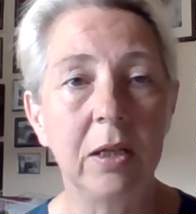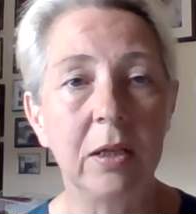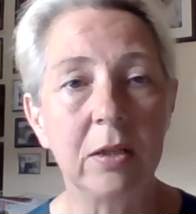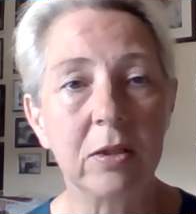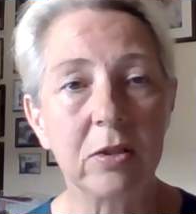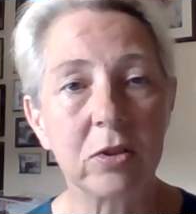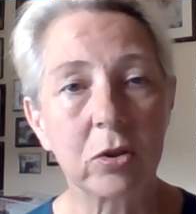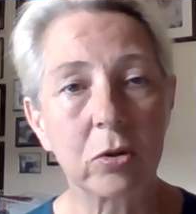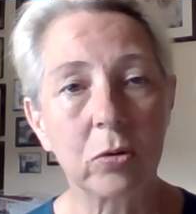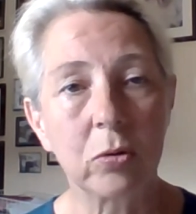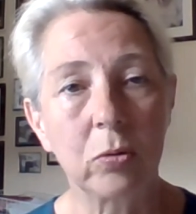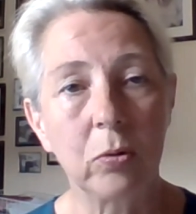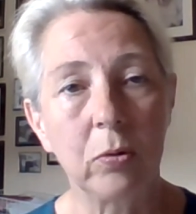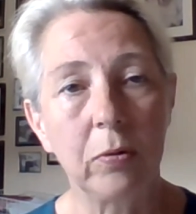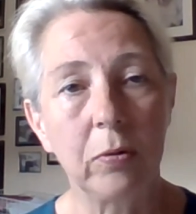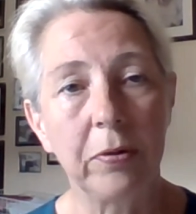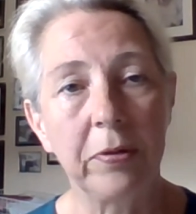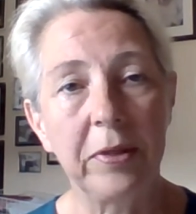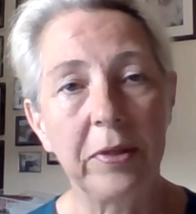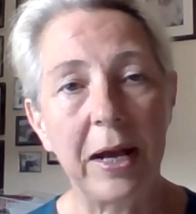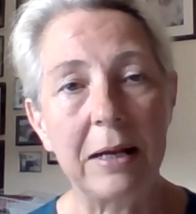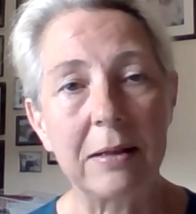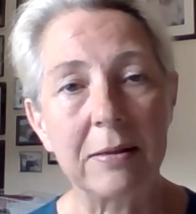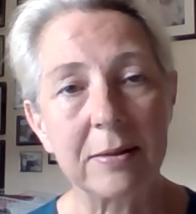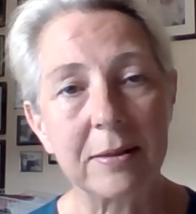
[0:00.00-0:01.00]
So
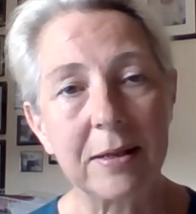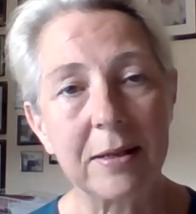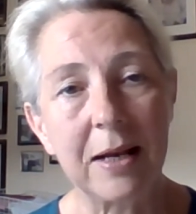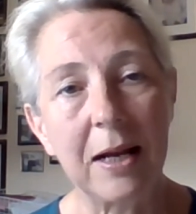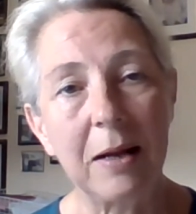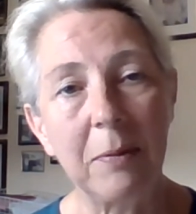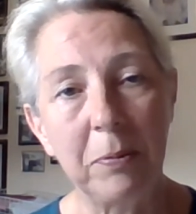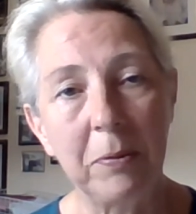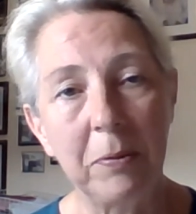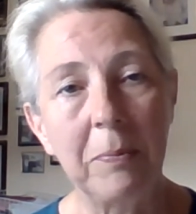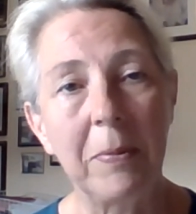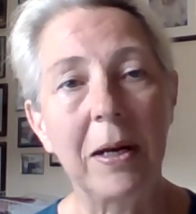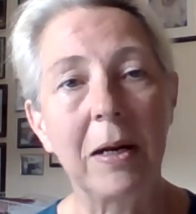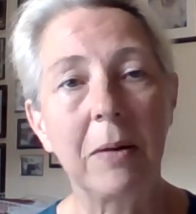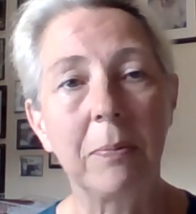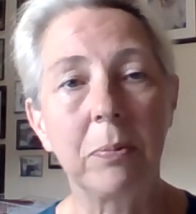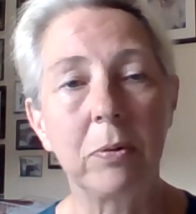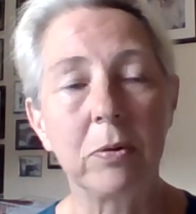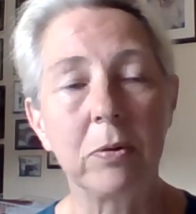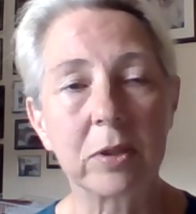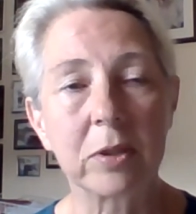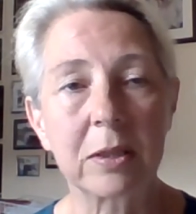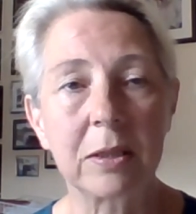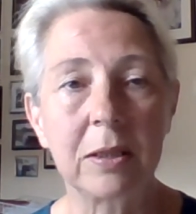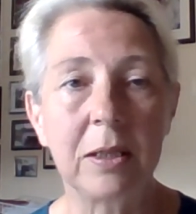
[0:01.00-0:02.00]
that type of
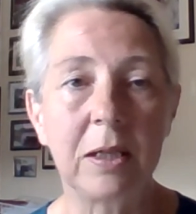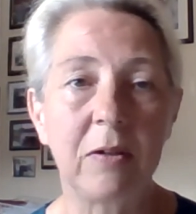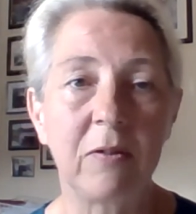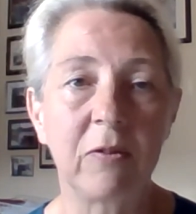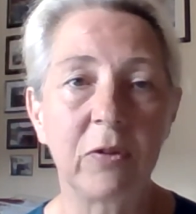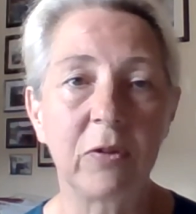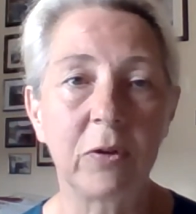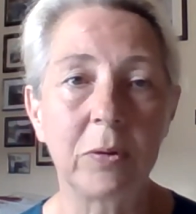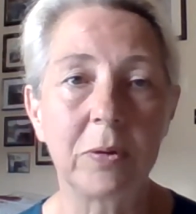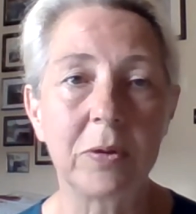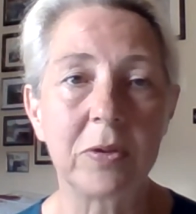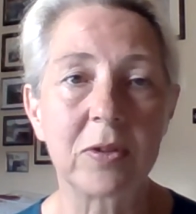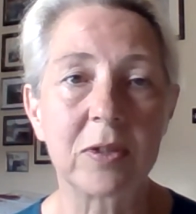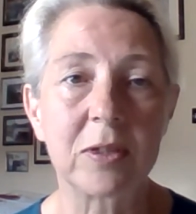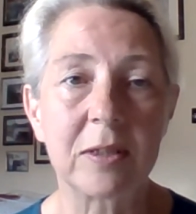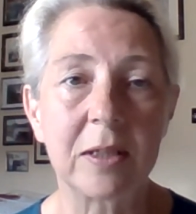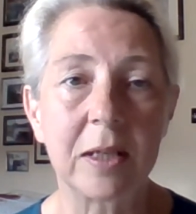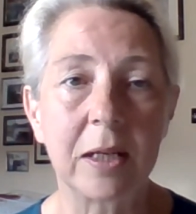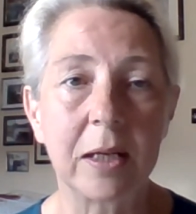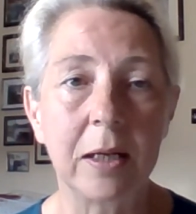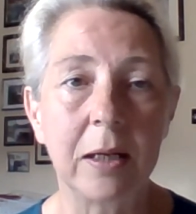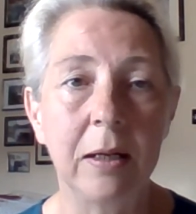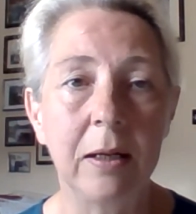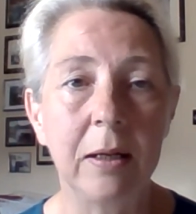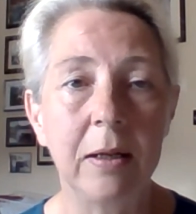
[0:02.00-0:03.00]
menopause can influence
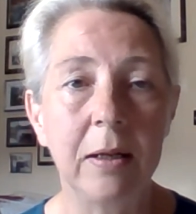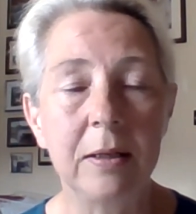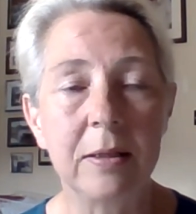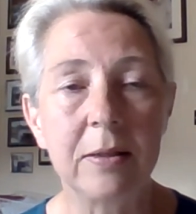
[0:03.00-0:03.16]
the